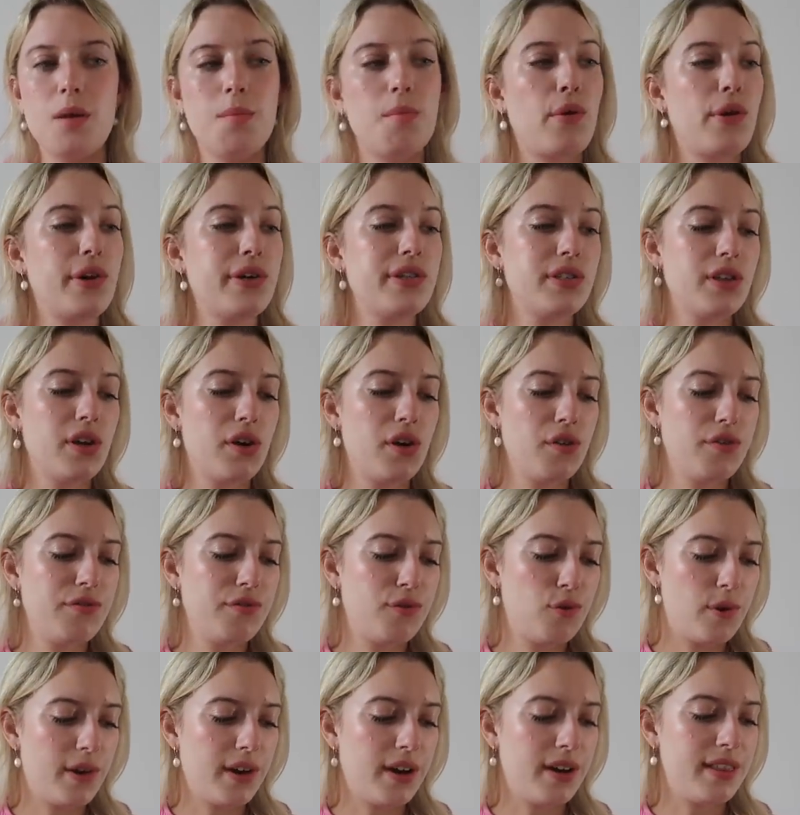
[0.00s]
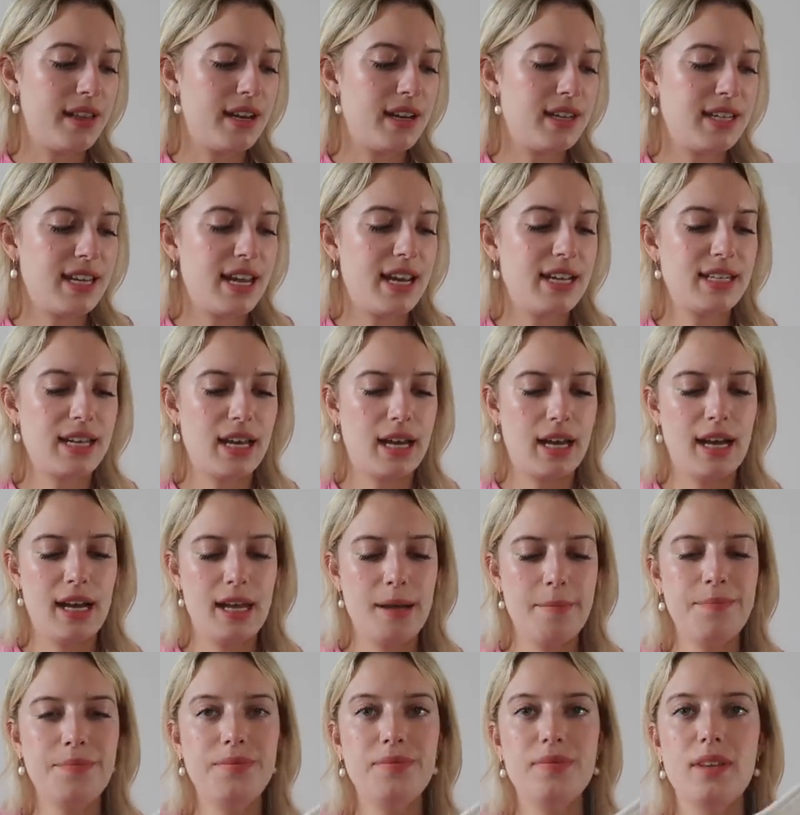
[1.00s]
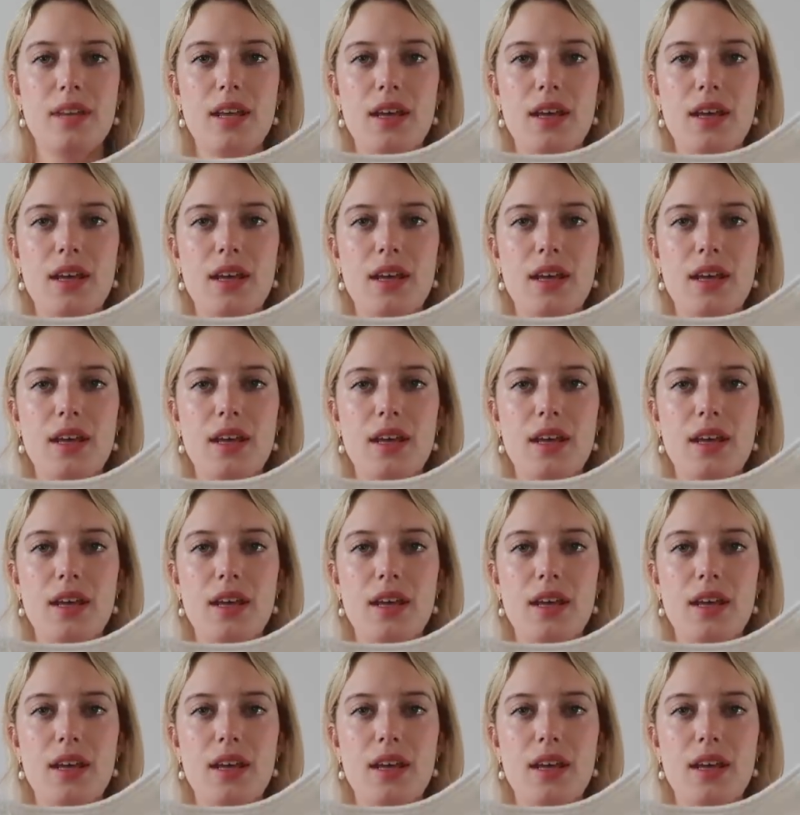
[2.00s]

more so for the daytime